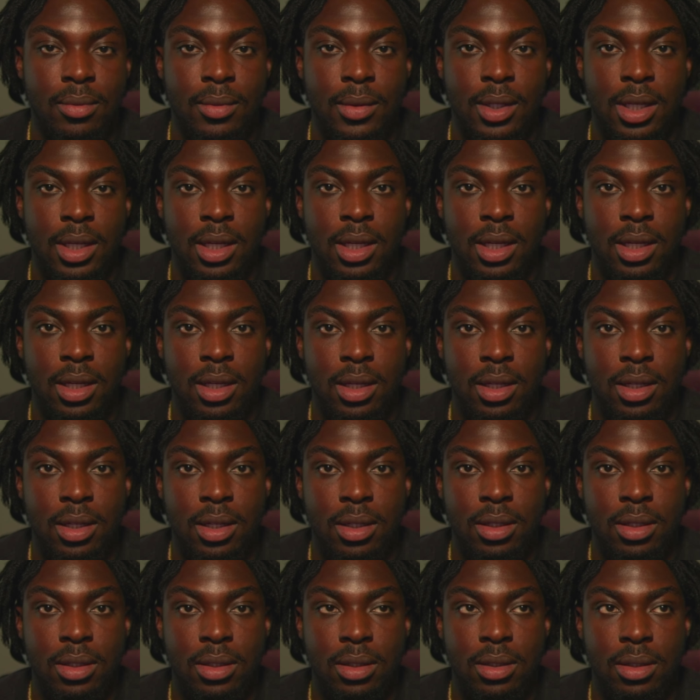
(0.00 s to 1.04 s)

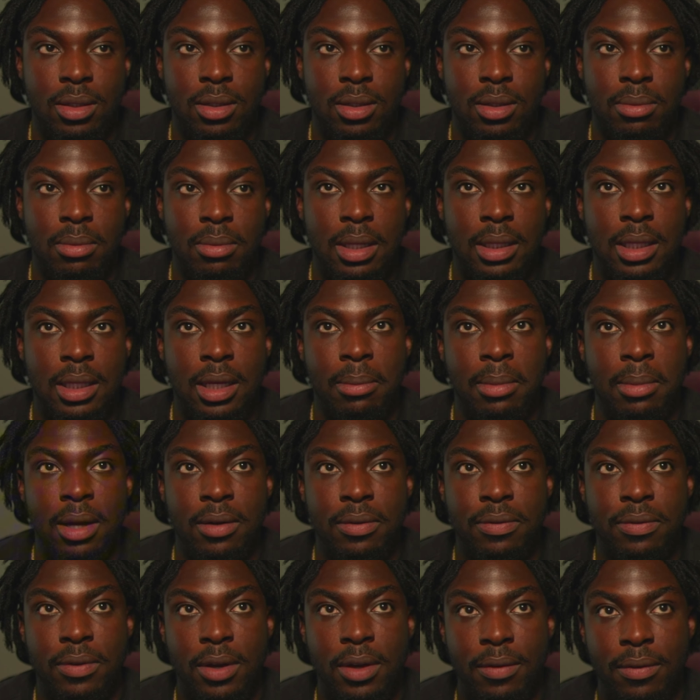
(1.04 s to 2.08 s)
And I think my
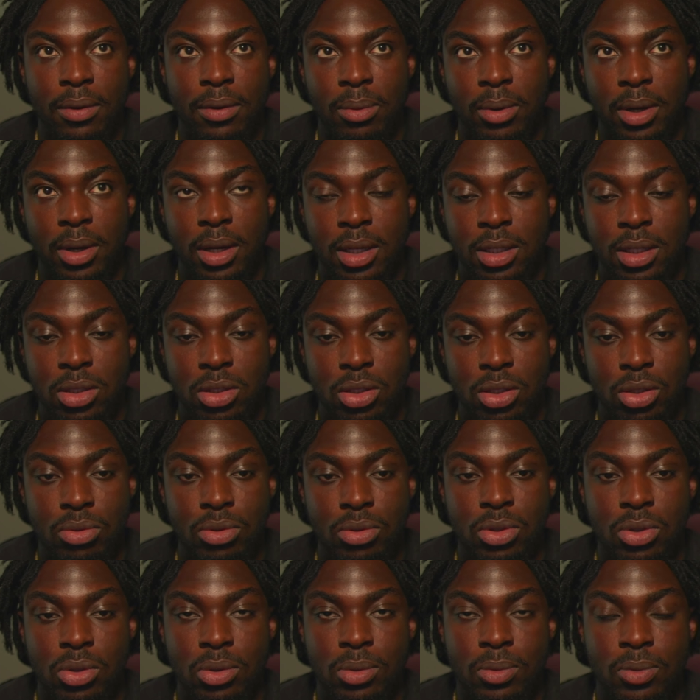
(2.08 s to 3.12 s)
favorite way is
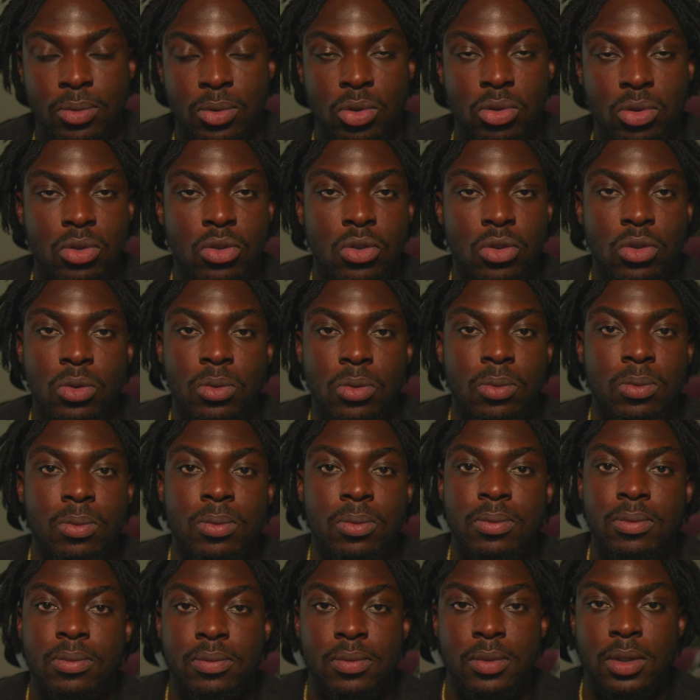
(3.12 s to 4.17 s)
YouTube. YouTube
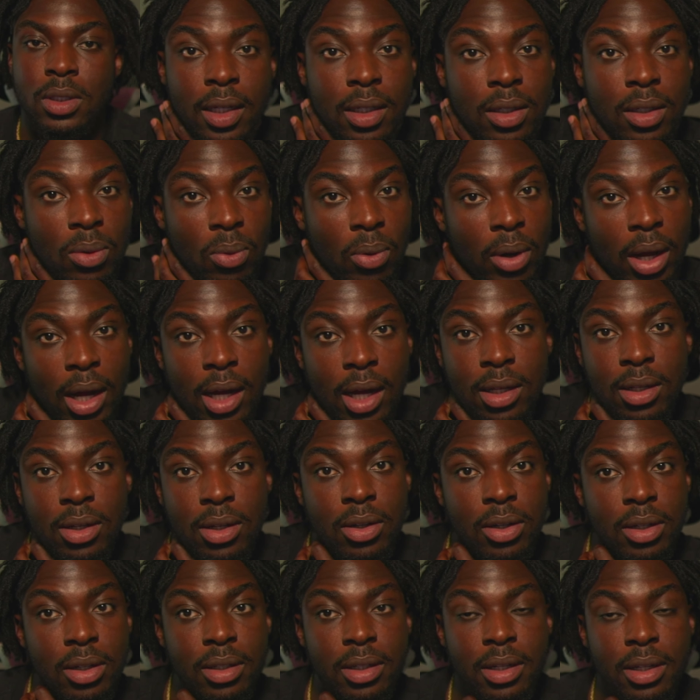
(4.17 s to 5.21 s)
is where I
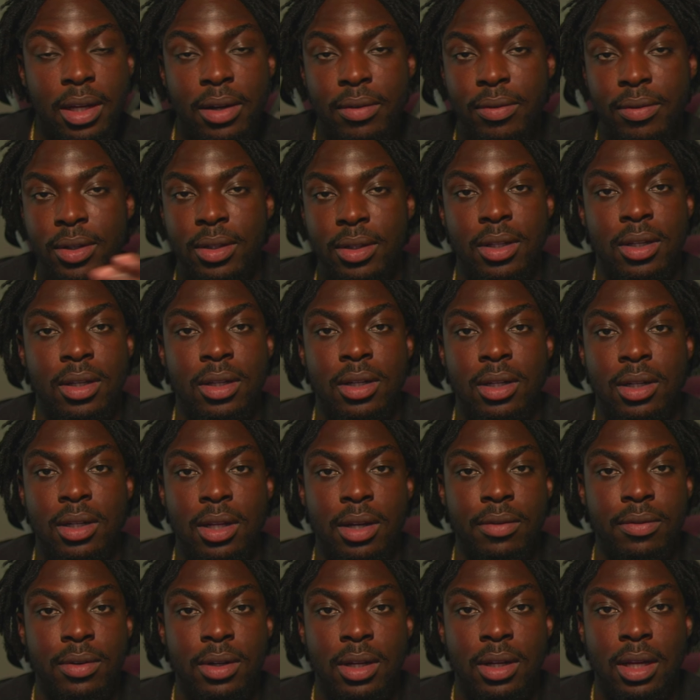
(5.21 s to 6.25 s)
learned everything
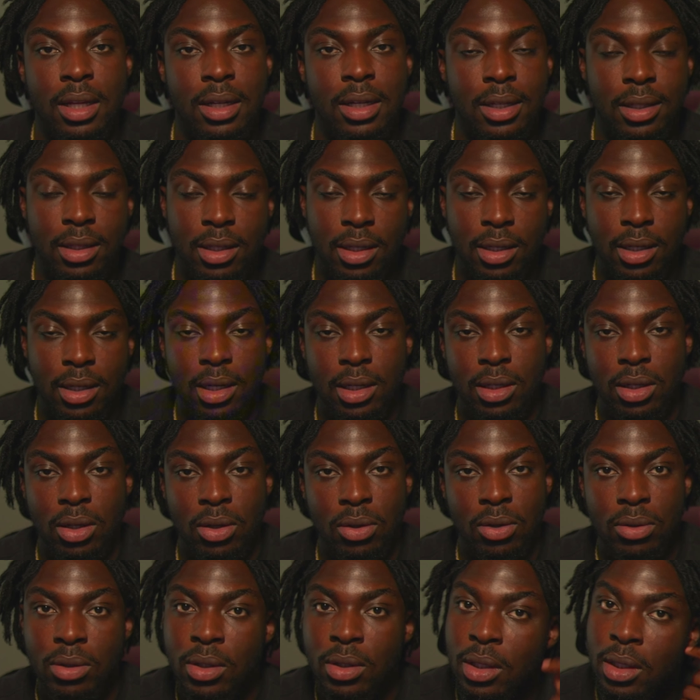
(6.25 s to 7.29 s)
and anything I
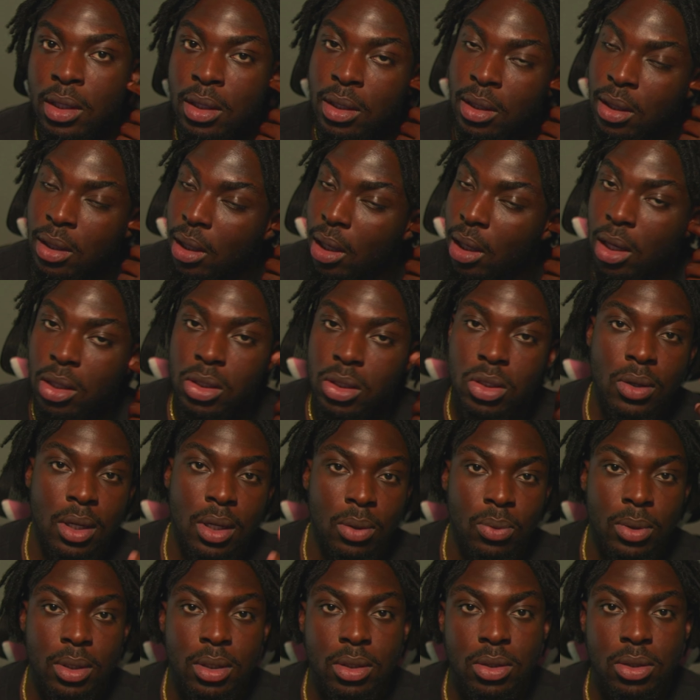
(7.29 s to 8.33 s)
know. Also, I
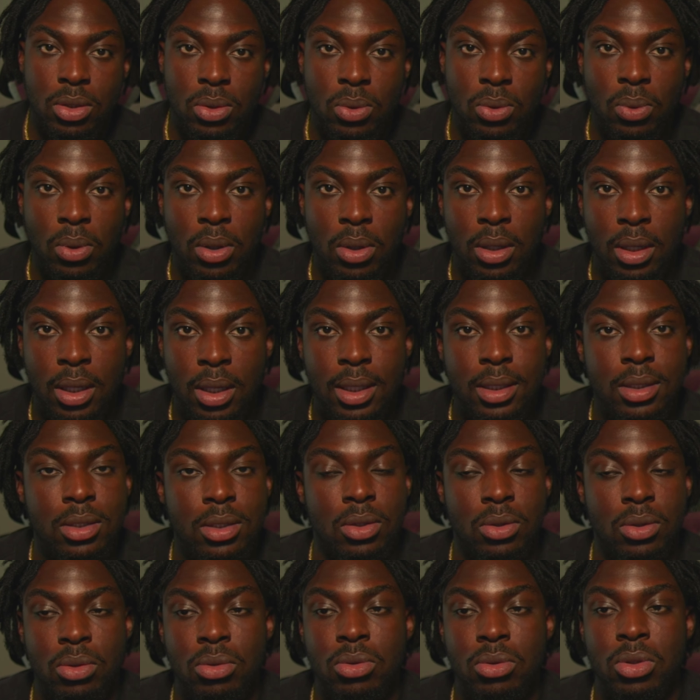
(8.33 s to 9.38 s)
went to school online, so
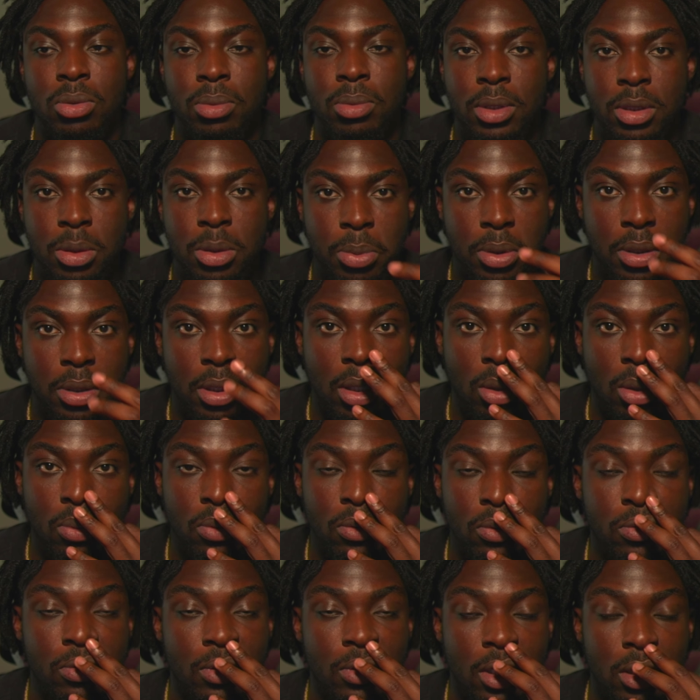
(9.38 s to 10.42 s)
YouTube has been helpful
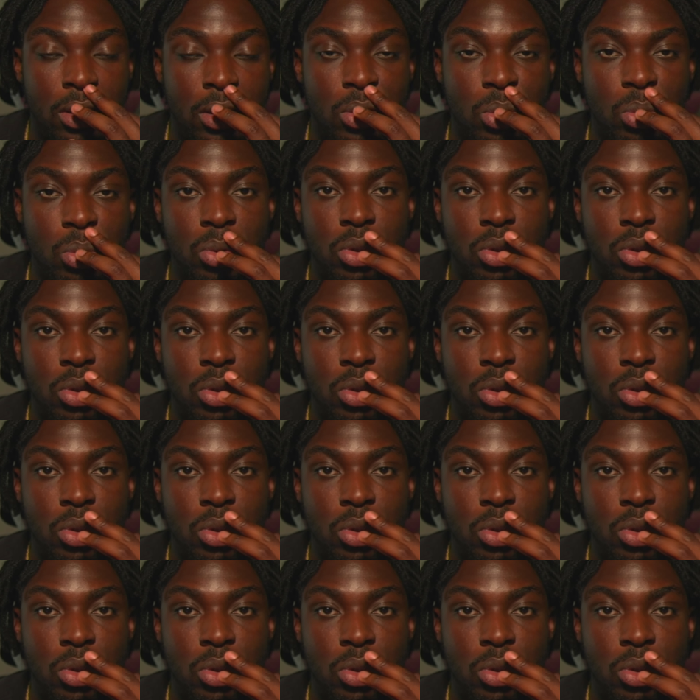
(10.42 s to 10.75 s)
for that too.